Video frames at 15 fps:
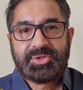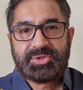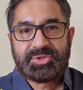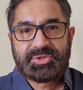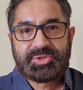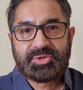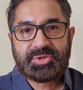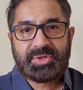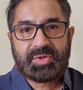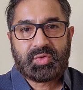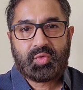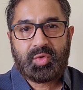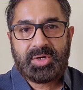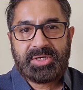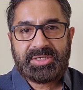So the
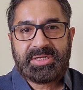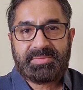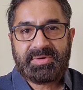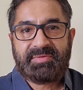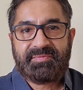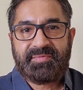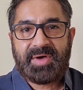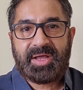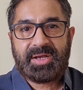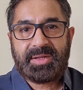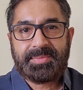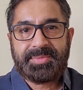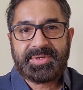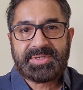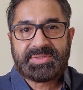quantum of
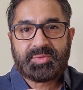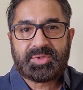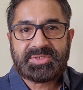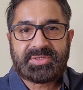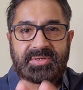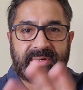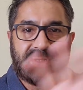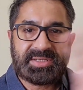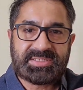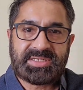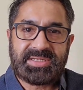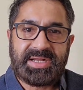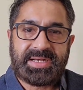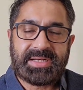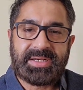valuables was
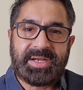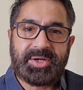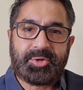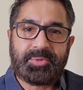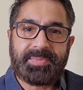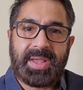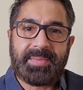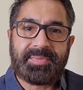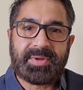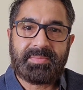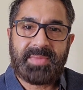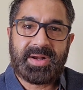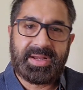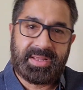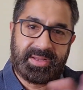translated into paper
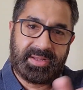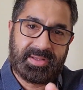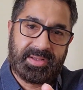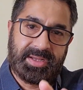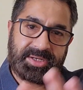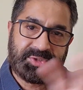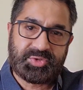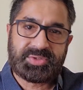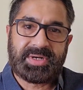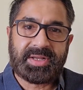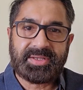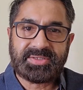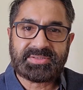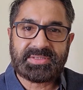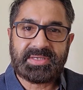money, into
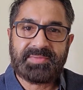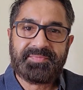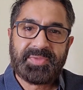currency.